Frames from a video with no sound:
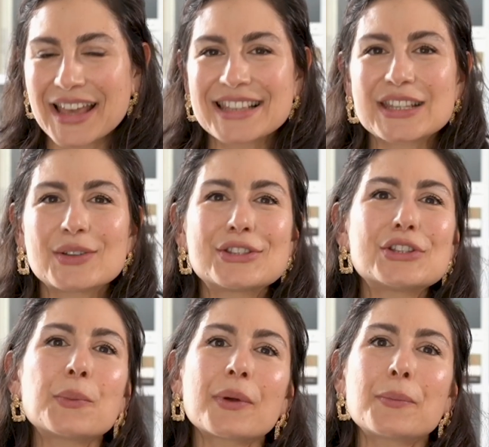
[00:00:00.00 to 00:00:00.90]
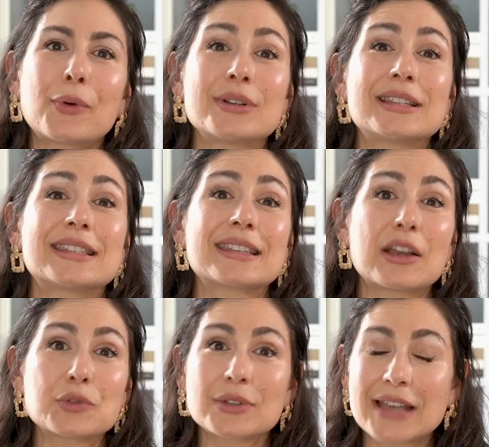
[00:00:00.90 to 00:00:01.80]
So it's super important to
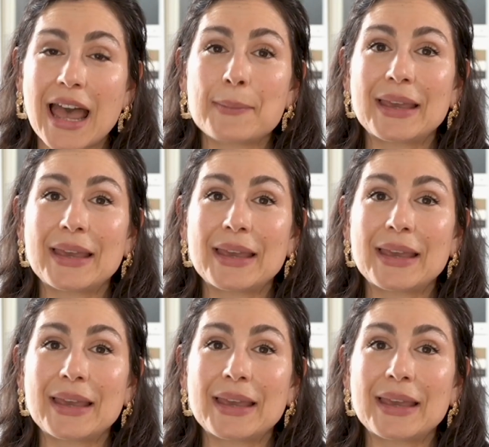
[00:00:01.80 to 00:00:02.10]
schedule time